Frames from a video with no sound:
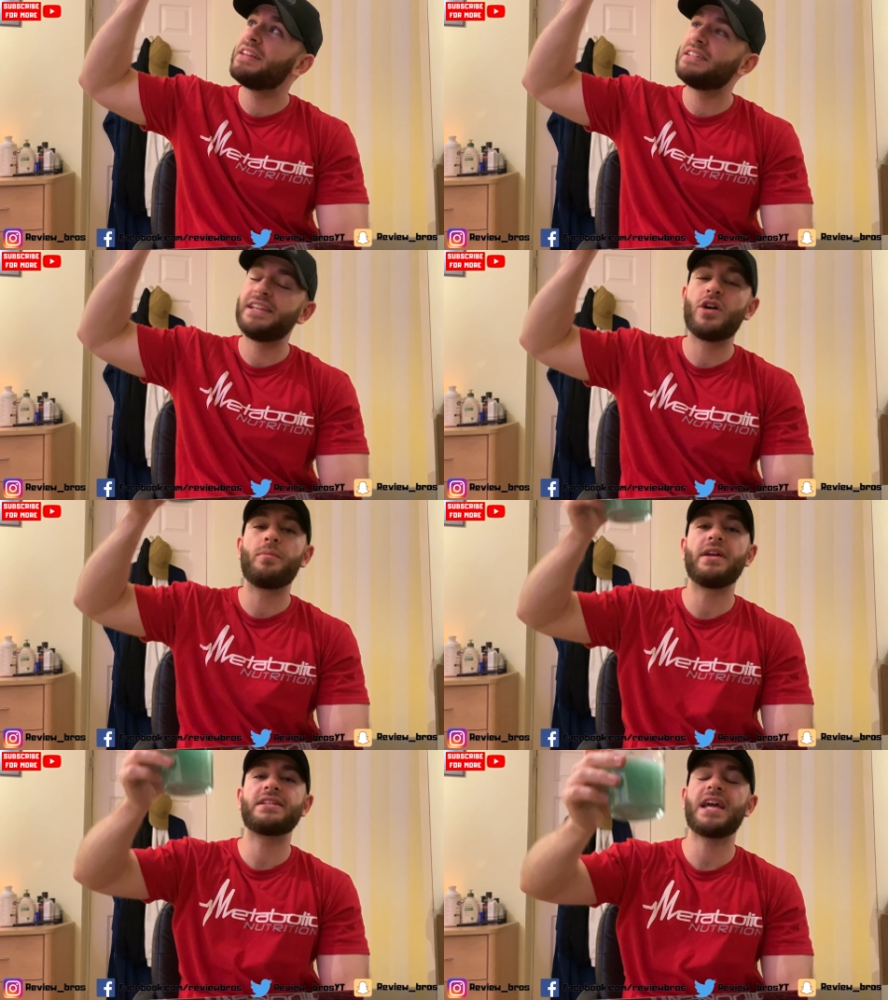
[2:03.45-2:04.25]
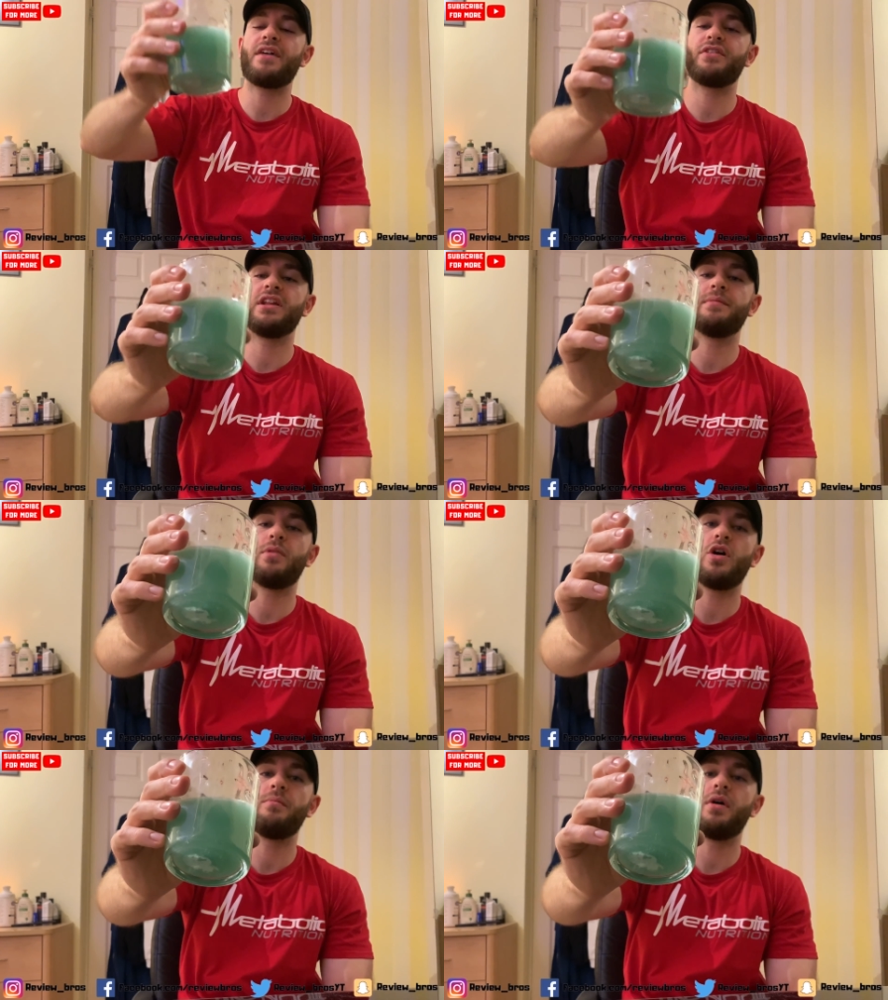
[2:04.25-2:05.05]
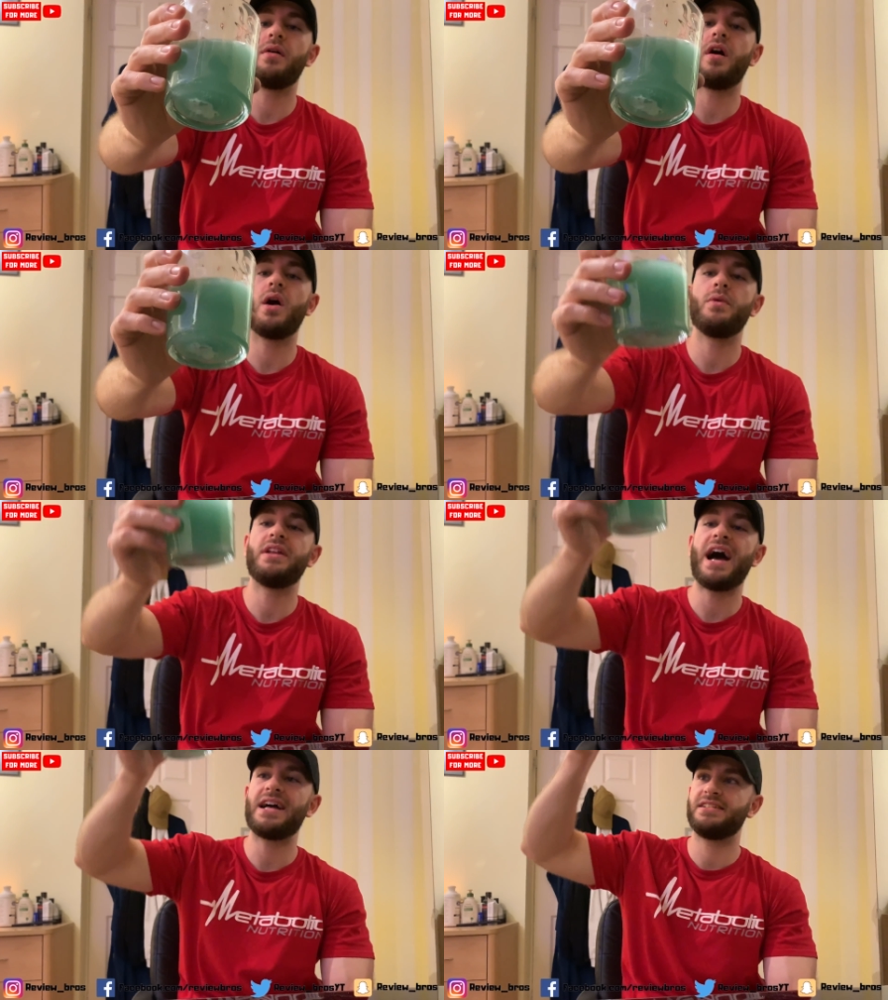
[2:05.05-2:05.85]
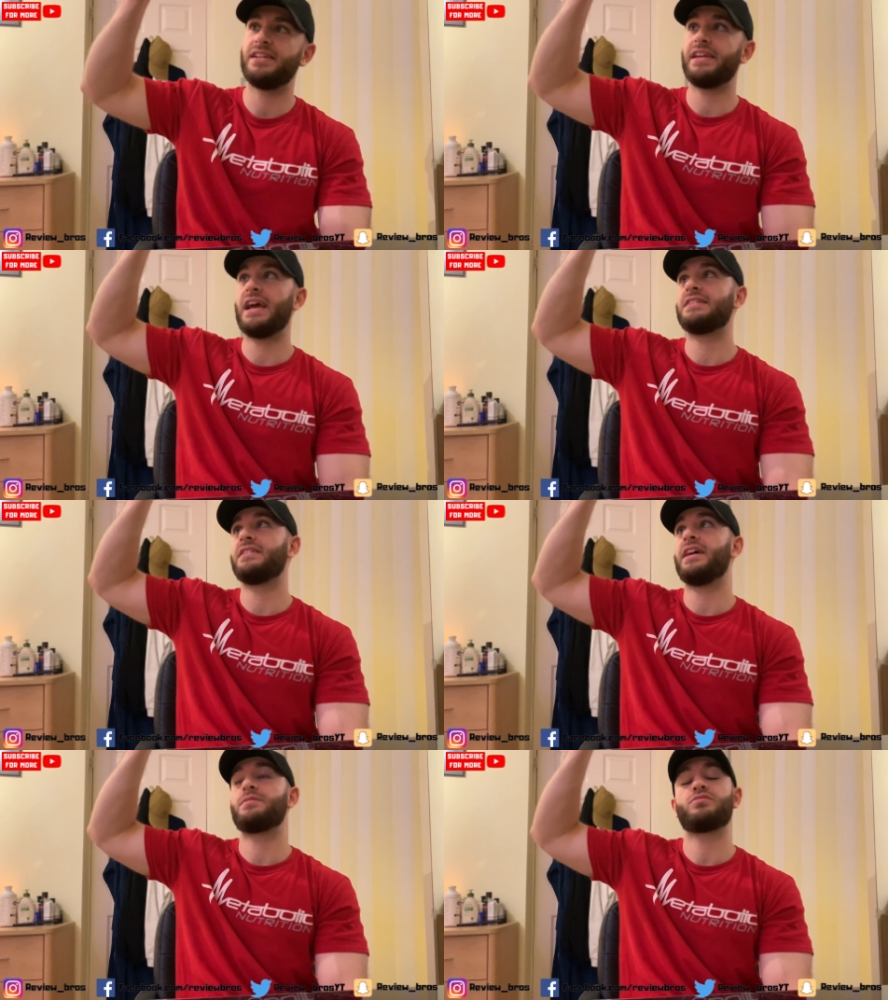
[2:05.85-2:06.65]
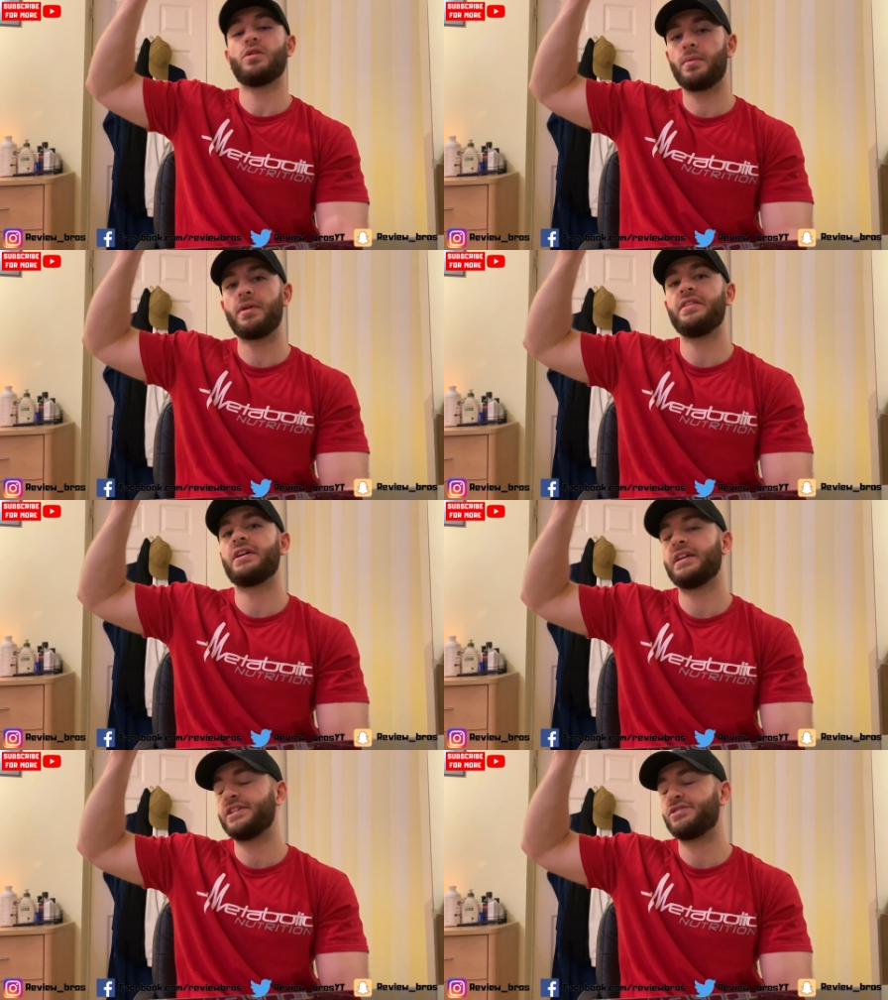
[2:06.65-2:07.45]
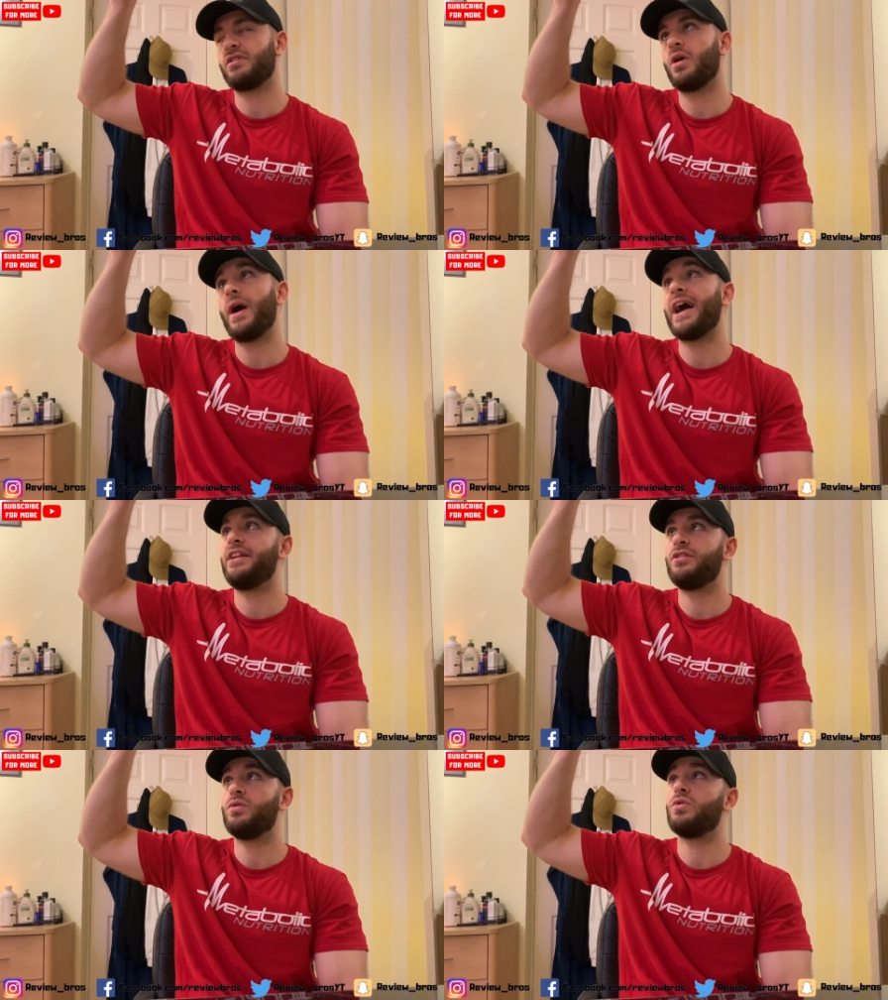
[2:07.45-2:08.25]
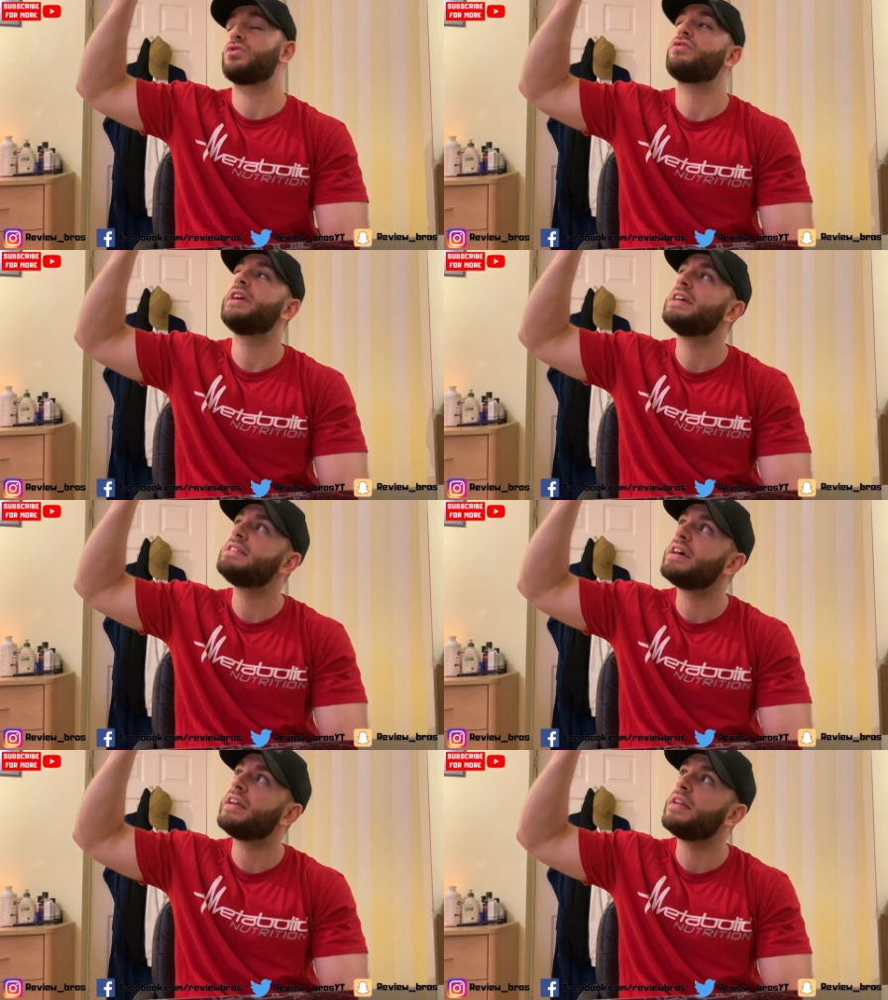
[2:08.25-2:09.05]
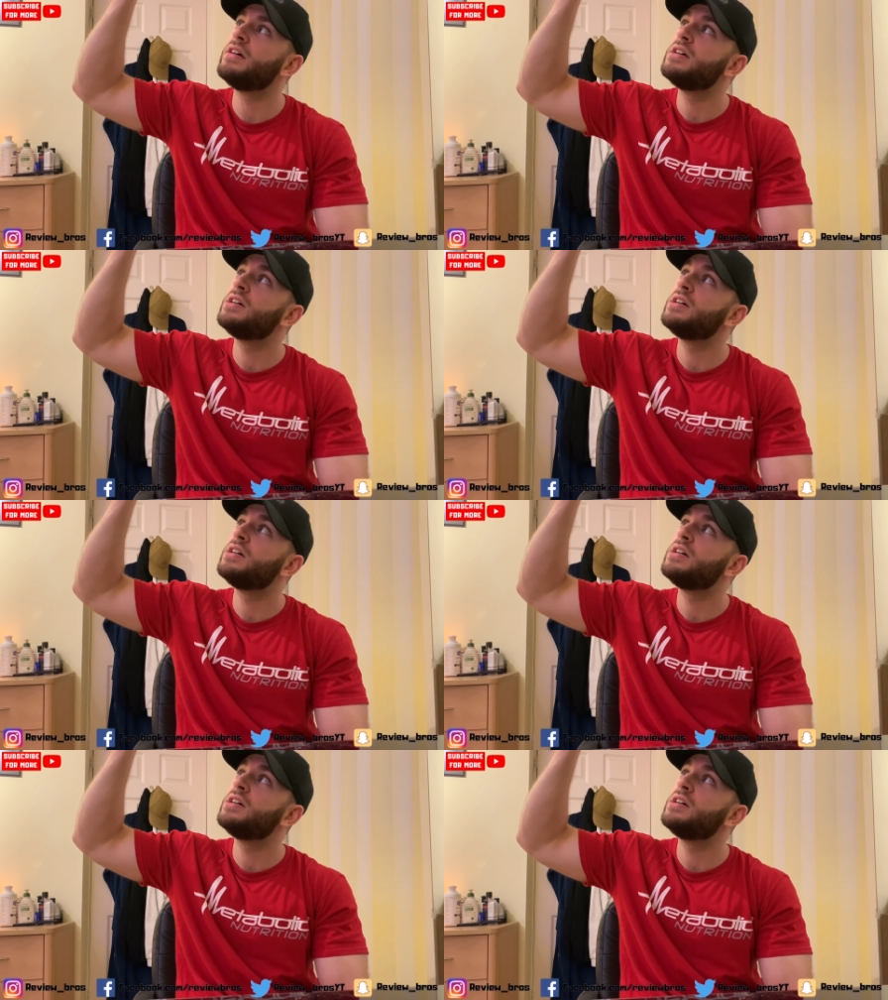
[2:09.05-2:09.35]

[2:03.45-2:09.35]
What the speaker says: There's little bits gathering at the bottom, but I would hazard a guess that that's probably the glycerol and or creatine.